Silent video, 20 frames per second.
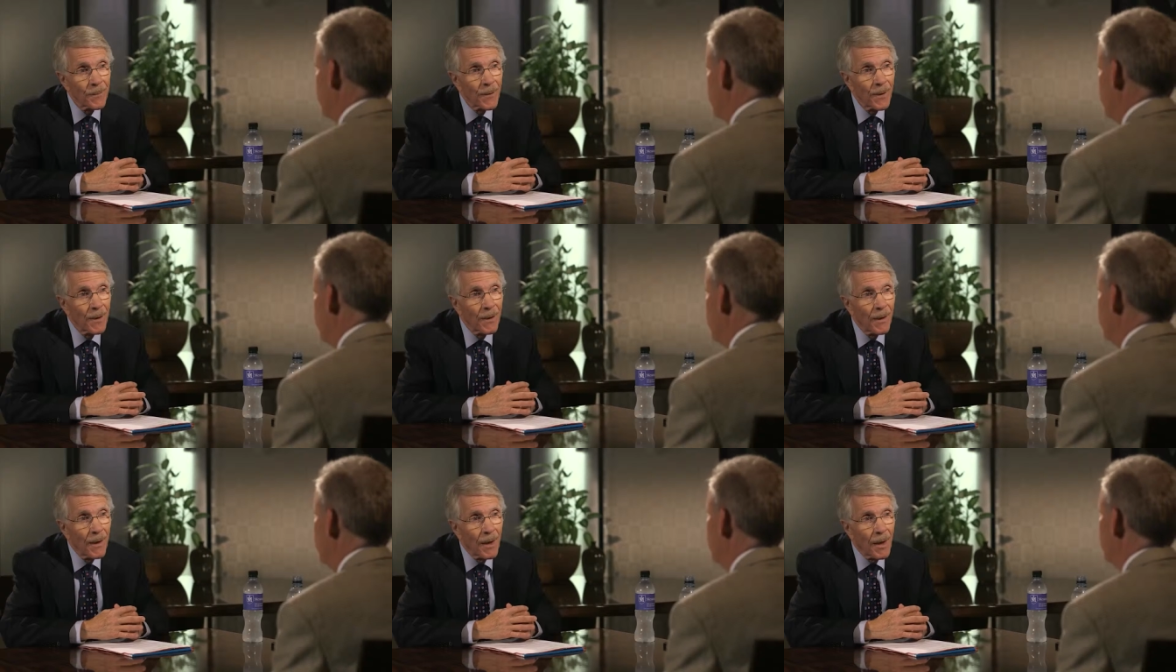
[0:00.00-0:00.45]
Mm
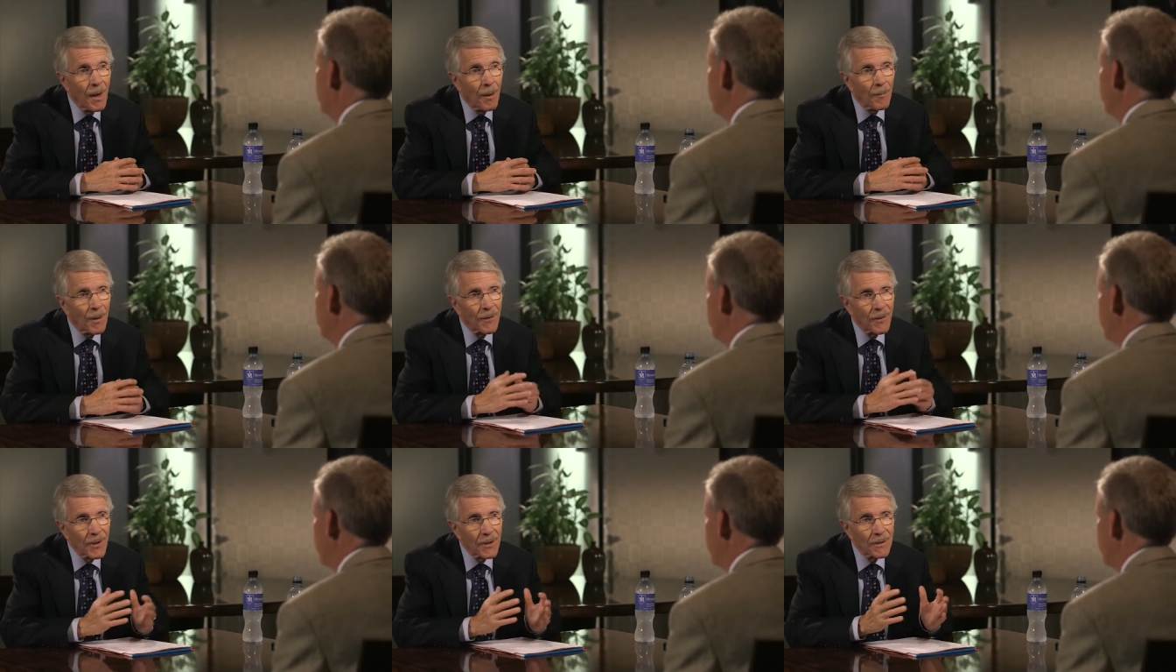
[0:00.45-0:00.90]
-hmm.
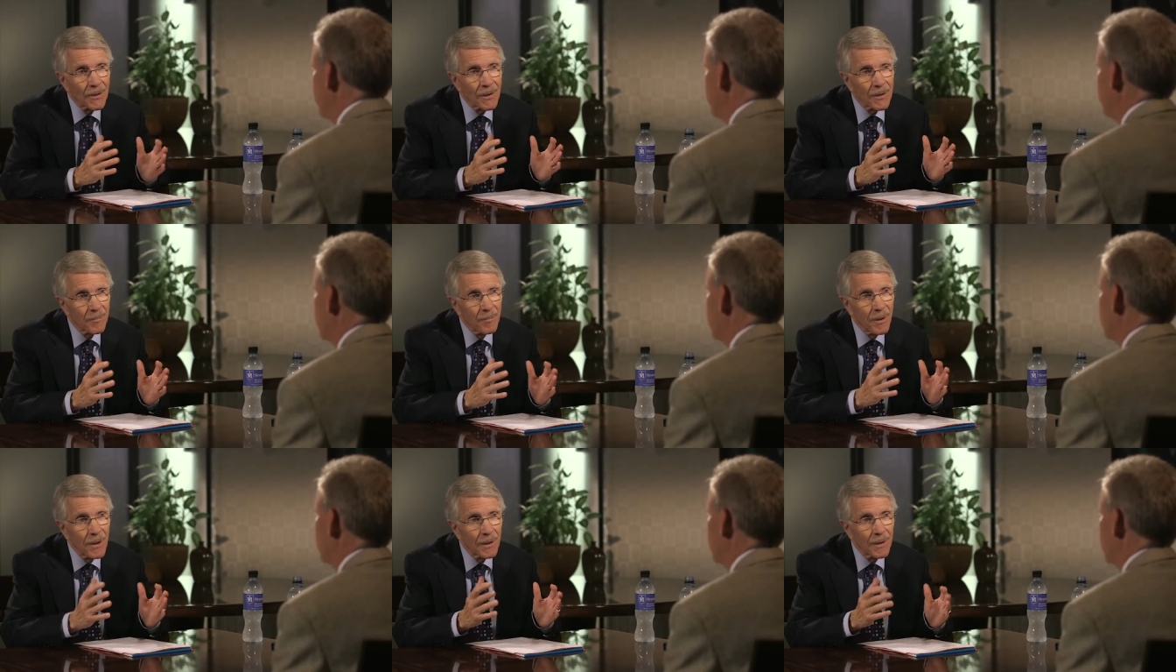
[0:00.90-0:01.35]
But this has
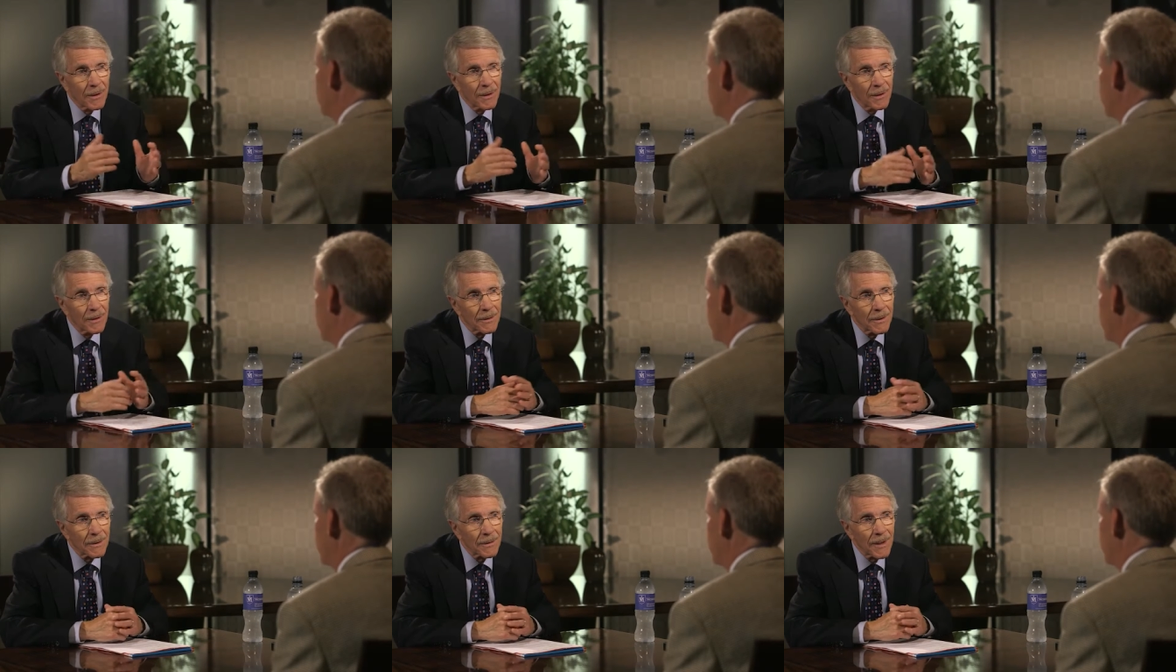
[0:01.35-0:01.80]
been
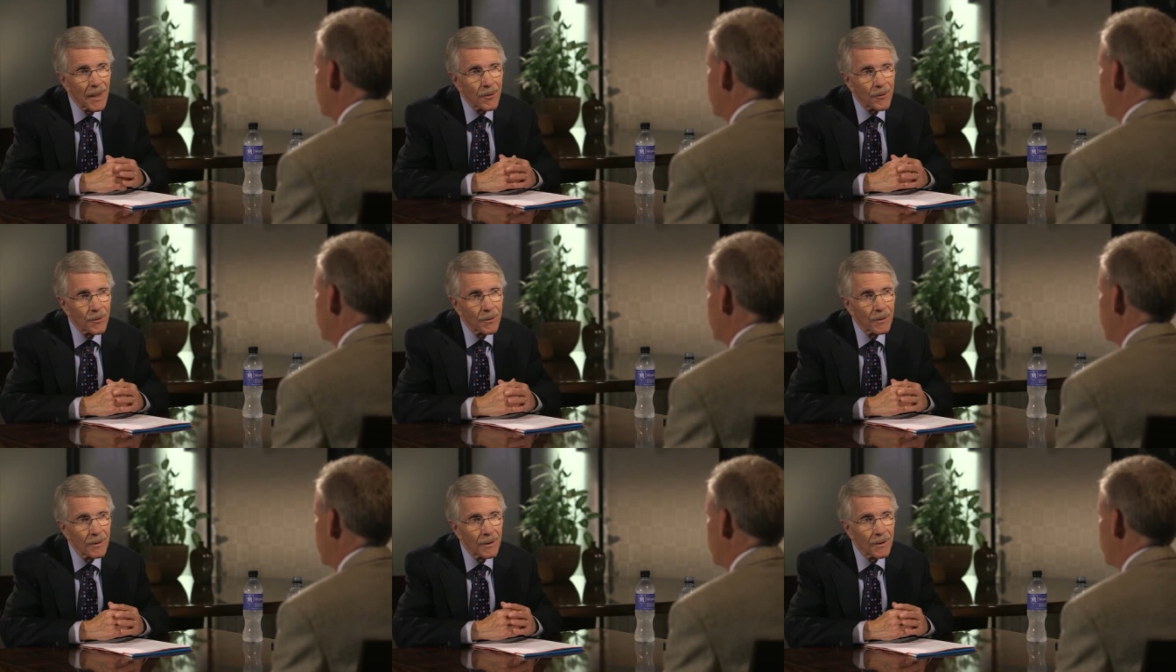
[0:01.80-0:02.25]
a
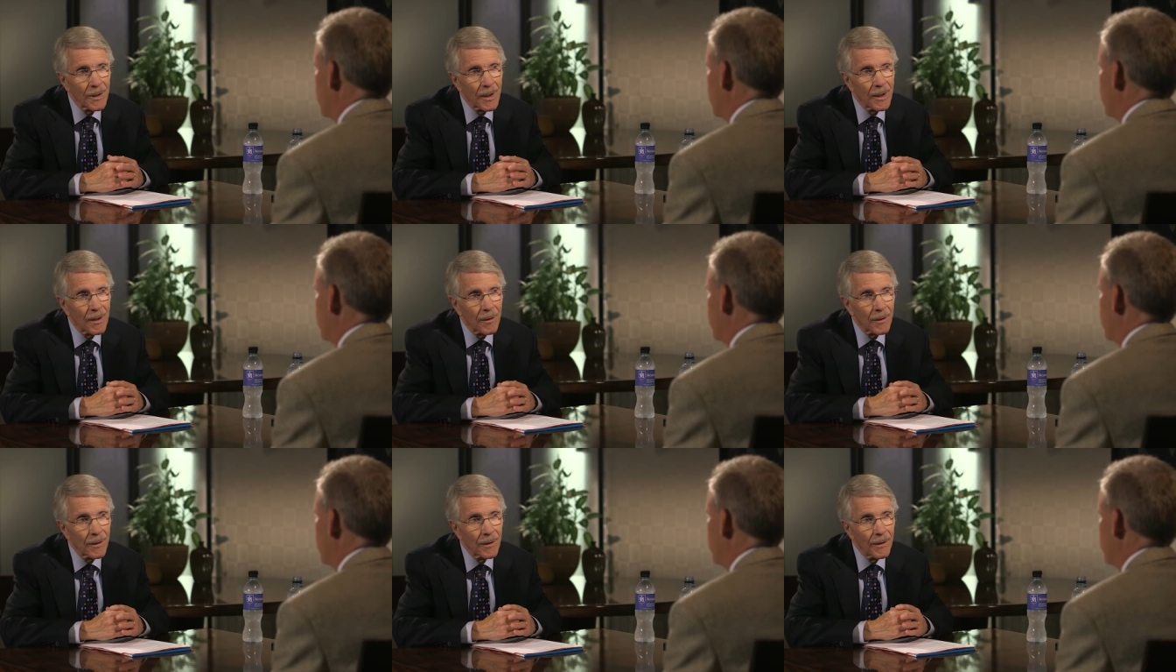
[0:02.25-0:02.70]
central
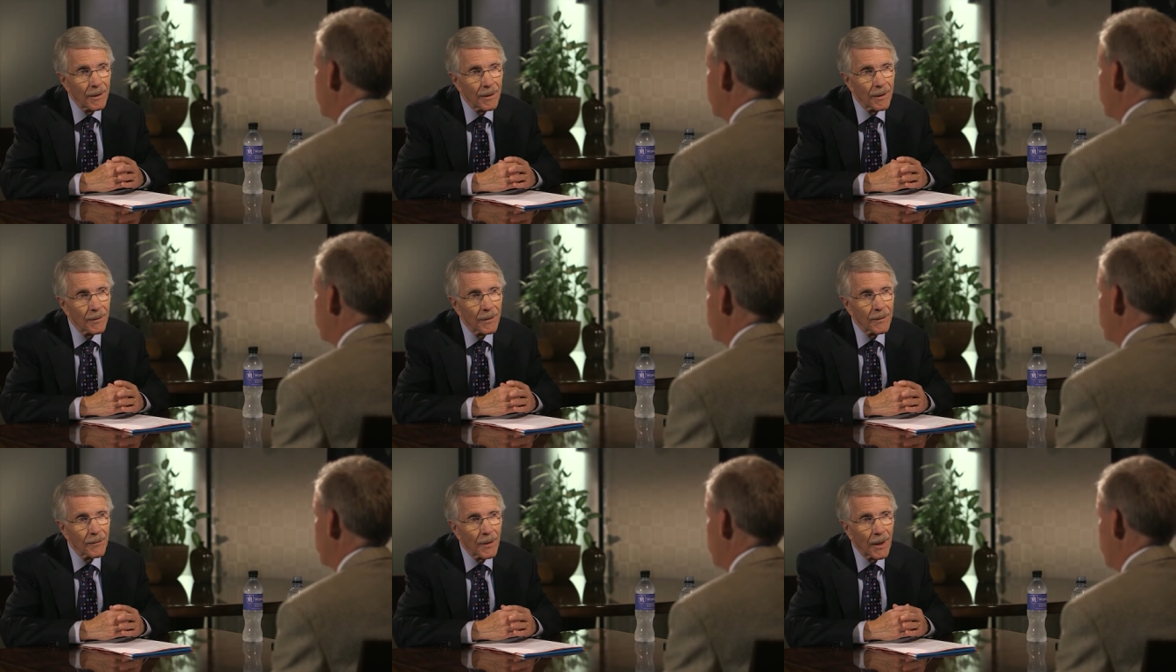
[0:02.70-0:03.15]

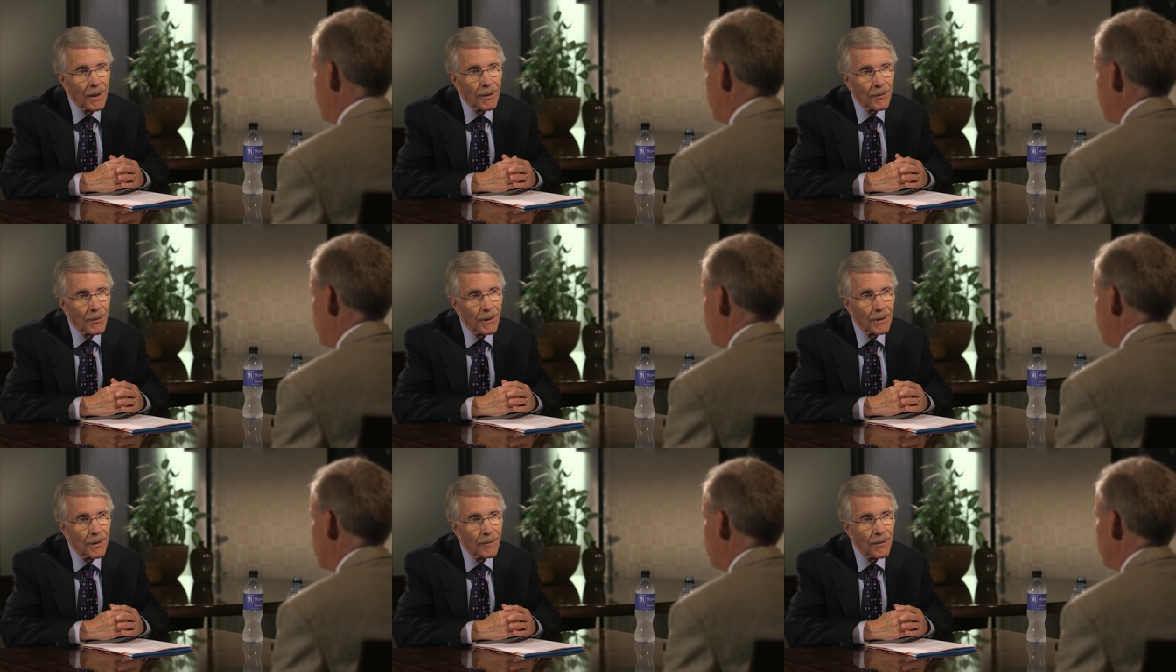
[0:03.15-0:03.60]
area, I
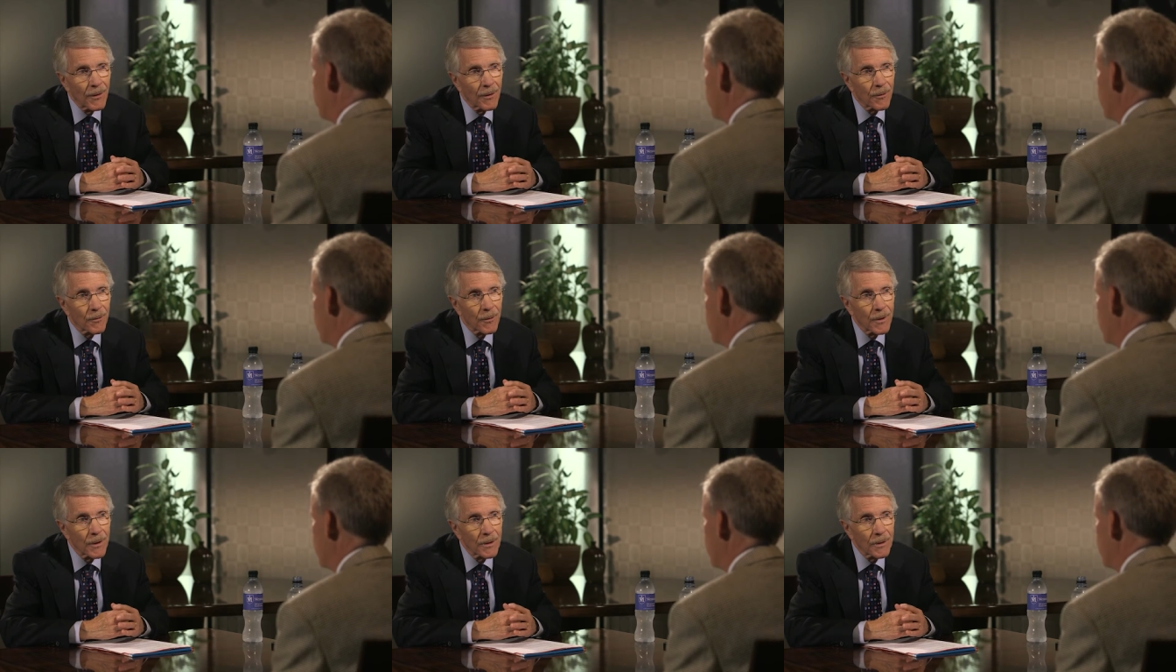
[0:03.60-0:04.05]
think, of
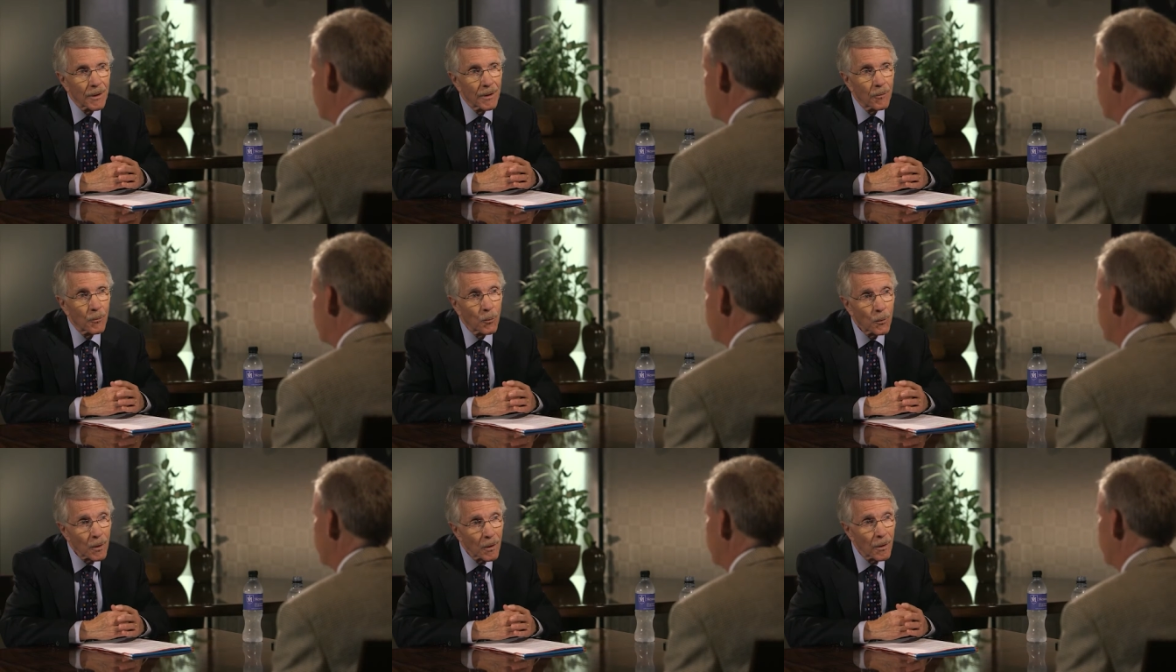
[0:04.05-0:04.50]
interest
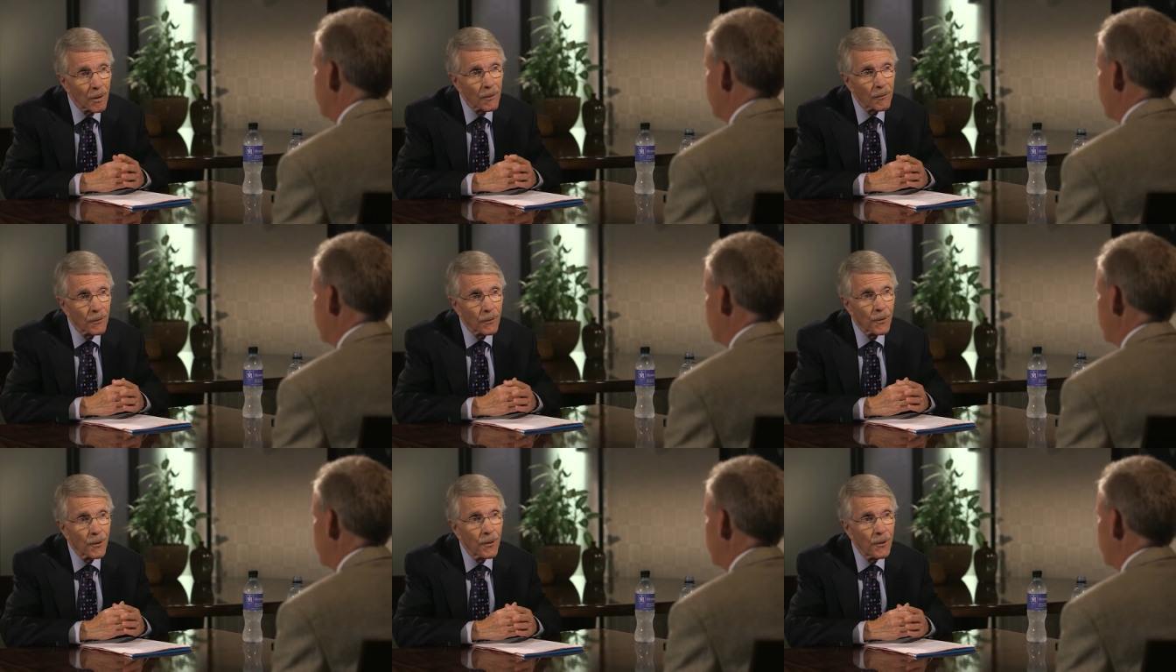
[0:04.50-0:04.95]
and work
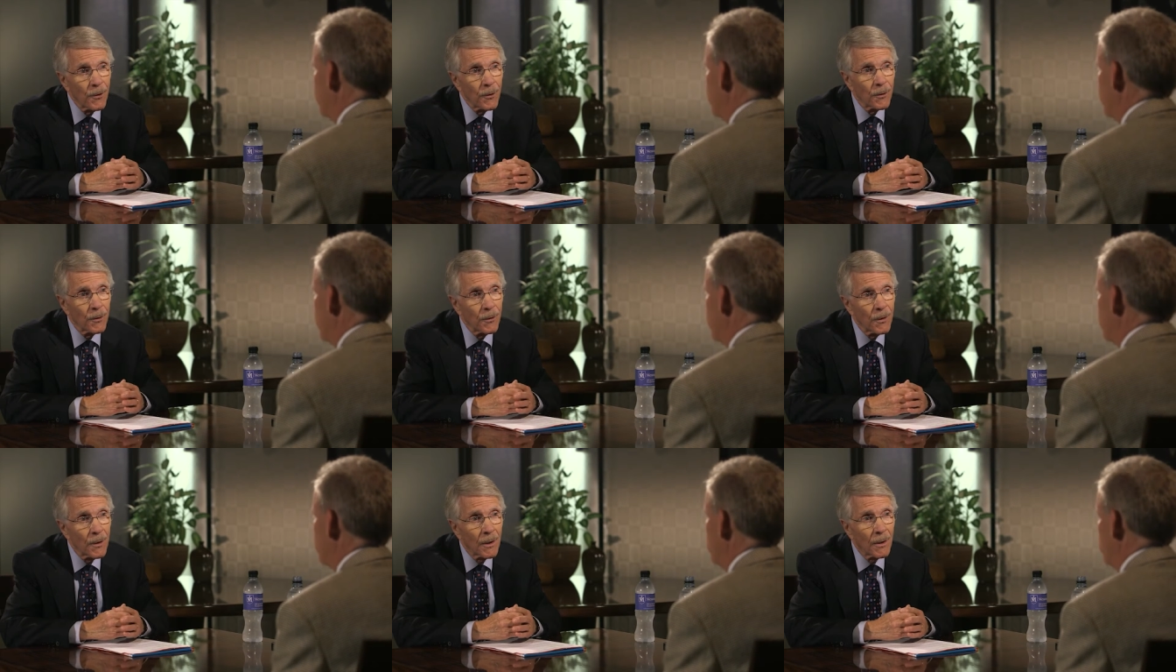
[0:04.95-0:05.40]
for
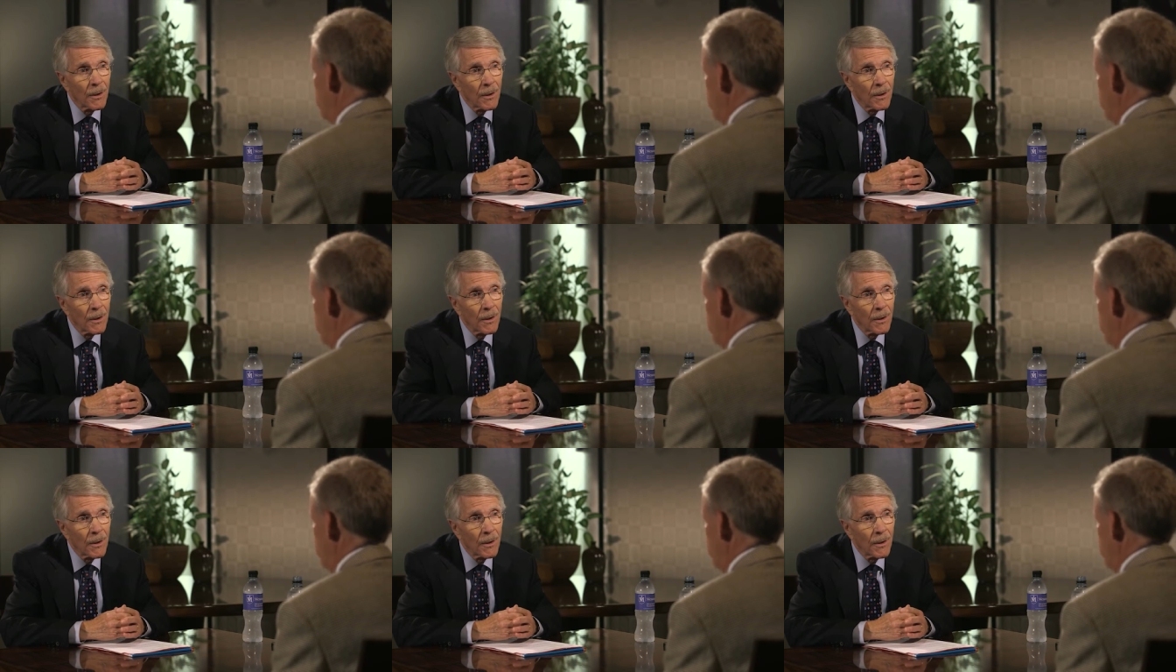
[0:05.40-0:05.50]
you,